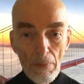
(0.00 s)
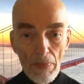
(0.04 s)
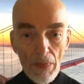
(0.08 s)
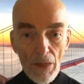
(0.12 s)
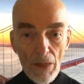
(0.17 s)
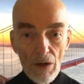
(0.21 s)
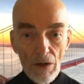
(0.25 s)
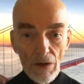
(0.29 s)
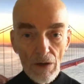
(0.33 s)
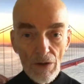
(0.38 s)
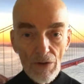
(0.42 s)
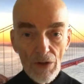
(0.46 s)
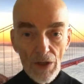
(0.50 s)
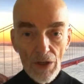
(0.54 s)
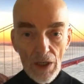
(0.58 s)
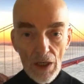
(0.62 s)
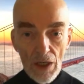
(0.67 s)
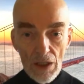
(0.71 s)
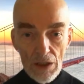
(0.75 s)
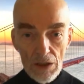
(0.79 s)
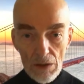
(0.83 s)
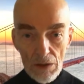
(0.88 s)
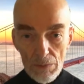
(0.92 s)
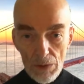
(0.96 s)
that
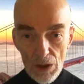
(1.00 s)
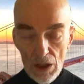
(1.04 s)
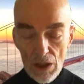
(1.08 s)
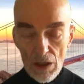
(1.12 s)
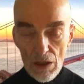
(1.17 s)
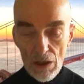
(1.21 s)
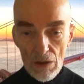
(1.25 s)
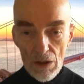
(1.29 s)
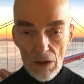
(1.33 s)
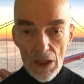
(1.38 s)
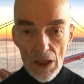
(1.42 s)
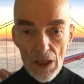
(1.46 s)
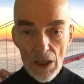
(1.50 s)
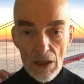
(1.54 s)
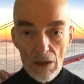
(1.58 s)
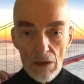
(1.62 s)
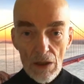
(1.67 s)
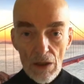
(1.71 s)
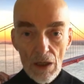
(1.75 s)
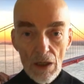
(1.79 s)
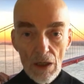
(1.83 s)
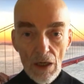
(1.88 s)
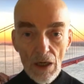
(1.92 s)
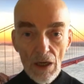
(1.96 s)
had to be carried
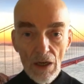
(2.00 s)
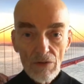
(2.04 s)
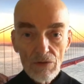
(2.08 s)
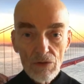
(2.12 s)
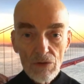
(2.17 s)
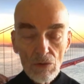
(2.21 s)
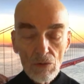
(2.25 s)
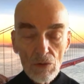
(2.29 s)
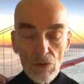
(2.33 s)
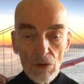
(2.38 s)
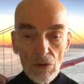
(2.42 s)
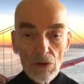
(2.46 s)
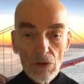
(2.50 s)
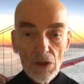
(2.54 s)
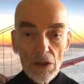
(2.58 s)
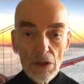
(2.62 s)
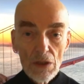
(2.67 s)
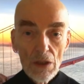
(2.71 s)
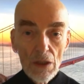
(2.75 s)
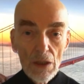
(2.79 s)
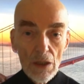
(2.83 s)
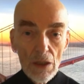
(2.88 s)
out afterwards.